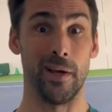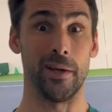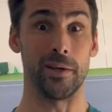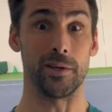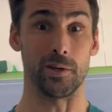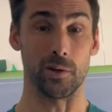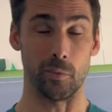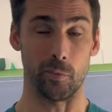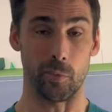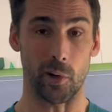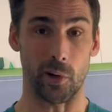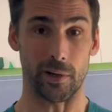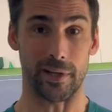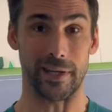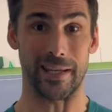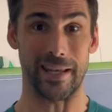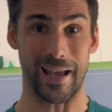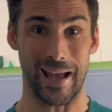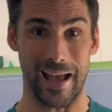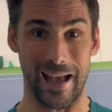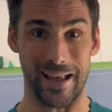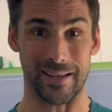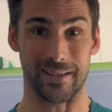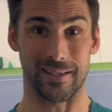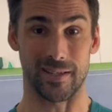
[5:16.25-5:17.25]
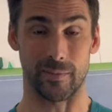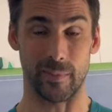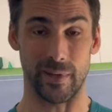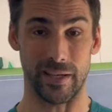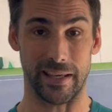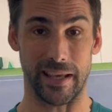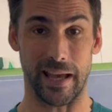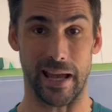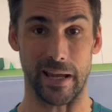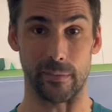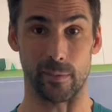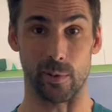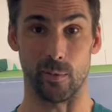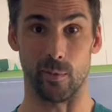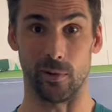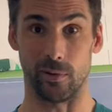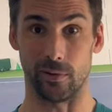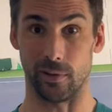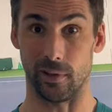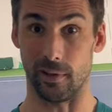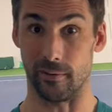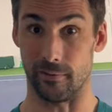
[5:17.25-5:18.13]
Your body has to be capable